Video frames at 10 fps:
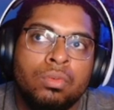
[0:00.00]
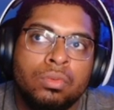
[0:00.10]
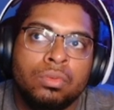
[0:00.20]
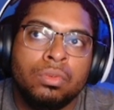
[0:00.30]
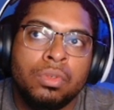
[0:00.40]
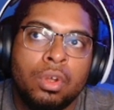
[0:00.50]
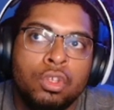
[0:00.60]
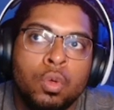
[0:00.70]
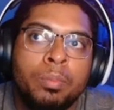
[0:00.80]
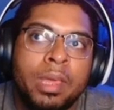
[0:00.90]

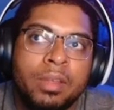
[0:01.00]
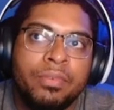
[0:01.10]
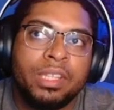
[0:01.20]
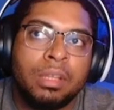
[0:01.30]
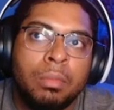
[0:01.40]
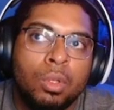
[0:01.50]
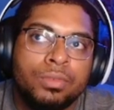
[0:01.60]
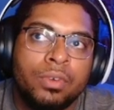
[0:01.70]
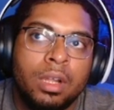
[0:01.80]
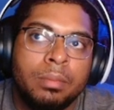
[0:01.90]
you'll benefit the most
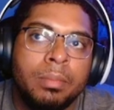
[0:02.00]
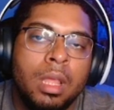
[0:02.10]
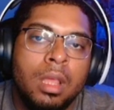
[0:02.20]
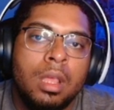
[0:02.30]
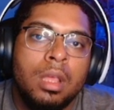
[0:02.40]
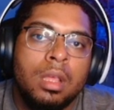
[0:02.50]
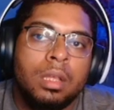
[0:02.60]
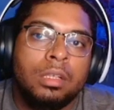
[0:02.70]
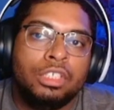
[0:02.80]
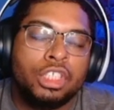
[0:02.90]
from
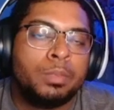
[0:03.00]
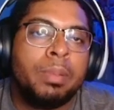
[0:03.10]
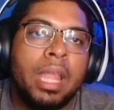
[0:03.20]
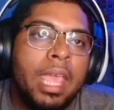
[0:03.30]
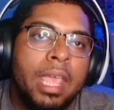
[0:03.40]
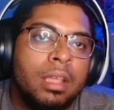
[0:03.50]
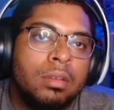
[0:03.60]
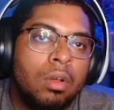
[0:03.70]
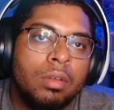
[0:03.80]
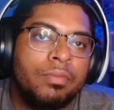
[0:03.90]
just playing
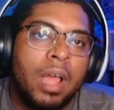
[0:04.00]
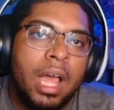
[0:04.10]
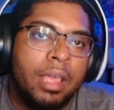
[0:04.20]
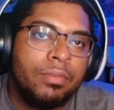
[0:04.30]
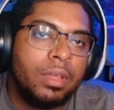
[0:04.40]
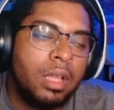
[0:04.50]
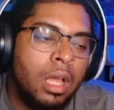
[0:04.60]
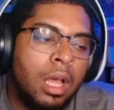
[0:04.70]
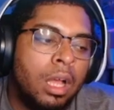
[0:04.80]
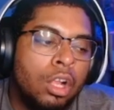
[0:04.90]
on 5.
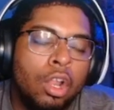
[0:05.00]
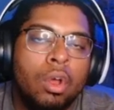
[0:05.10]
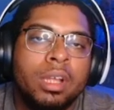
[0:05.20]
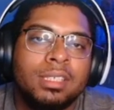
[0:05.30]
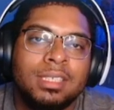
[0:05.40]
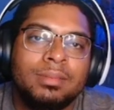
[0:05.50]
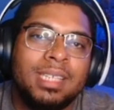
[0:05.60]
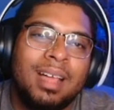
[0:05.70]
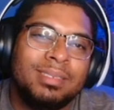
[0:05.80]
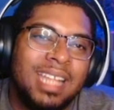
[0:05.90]
Claw can
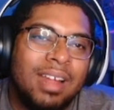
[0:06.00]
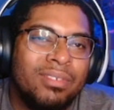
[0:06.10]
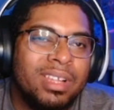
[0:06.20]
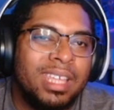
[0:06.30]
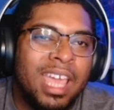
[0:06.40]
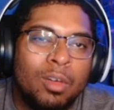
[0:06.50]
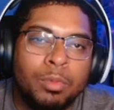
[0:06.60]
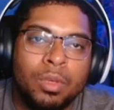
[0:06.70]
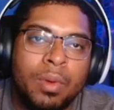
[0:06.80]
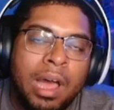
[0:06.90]
sometimes not really help
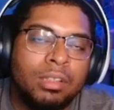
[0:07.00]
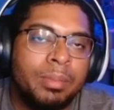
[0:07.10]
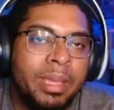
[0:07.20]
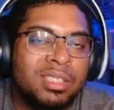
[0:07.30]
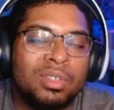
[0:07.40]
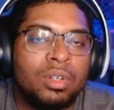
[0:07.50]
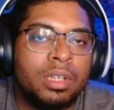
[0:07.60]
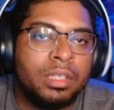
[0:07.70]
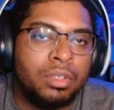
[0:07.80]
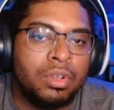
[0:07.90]
you out depending
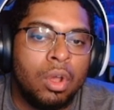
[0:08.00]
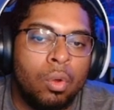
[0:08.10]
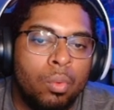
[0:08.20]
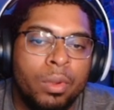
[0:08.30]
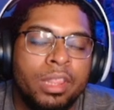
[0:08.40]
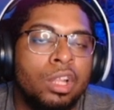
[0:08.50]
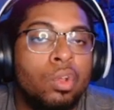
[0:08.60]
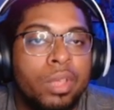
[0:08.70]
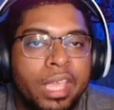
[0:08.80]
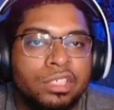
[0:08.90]
on where the
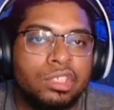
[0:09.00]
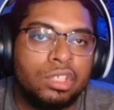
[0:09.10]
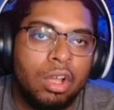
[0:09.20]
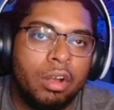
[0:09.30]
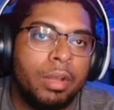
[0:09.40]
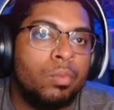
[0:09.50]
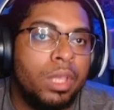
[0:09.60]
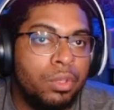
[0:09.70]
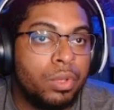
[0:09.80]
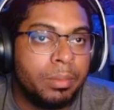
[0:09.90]
locations are and where
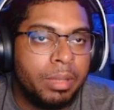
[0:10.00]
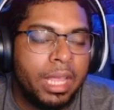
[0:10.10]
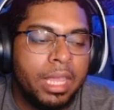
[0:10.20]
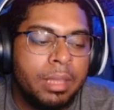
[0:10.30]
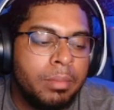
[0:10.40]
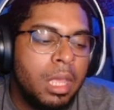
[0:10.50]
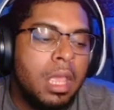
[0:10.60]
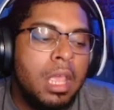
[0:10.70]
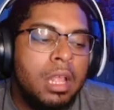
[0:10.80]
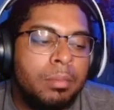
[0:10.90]
you can play him,
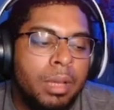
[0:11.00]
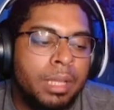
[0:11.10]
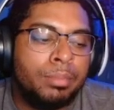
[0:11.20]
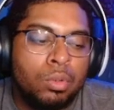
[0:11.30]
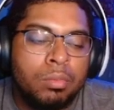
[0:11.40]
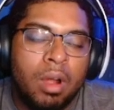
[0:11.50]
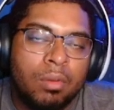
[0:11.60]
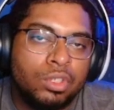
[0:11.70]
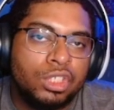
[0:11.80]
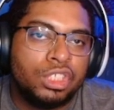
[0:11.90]
but Blue
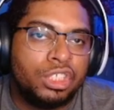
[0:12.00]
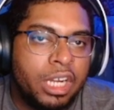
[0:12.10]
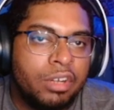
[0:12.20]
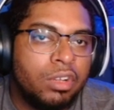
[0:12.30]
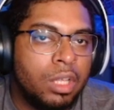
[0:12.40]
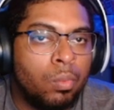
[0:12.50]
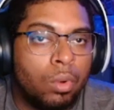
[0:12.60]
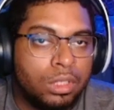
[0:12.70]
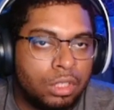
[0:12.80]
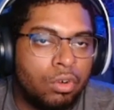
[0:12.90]
Marvel just generally
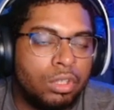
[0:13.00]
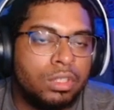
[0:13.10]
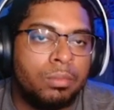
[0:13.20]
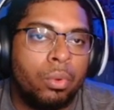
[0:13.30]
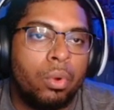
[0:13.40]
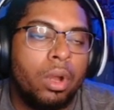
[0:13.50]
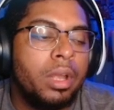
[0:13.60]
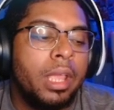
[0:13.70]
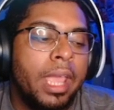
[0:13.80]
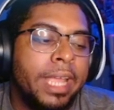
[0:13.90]
works across the board,
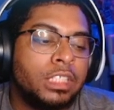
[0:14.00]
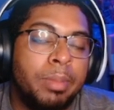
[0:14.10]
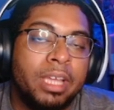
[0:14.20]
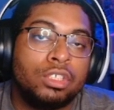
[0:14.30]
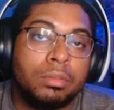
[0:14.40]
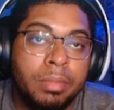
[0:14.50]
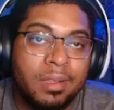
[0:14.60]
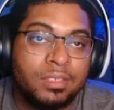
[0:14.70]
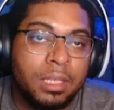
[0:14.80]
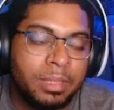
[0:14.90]
and Spectrum
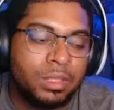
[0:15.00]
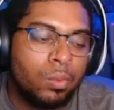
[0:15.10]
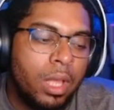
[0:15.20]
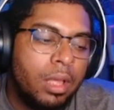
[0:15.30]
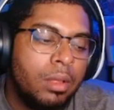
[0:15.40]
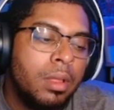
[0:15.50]
buffs him as well.